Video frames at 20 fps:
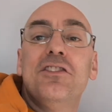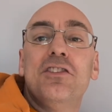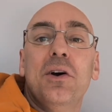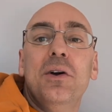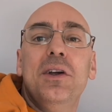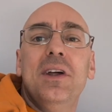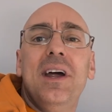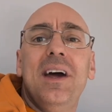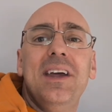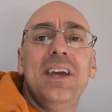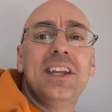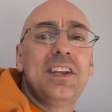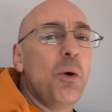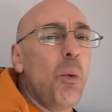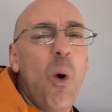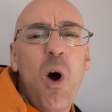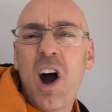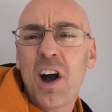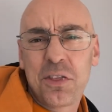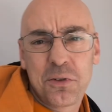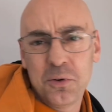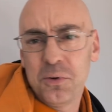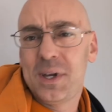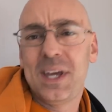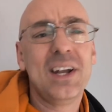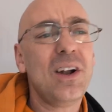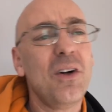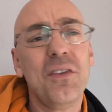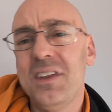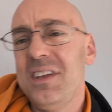So you get to walk
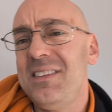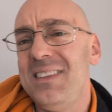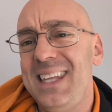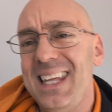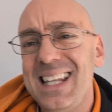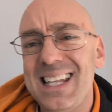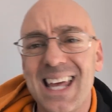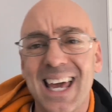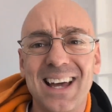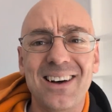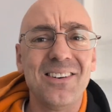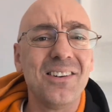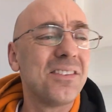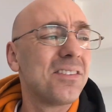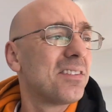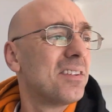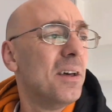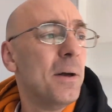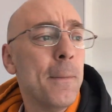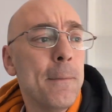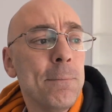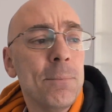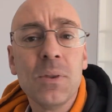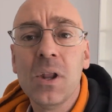through, get all these details.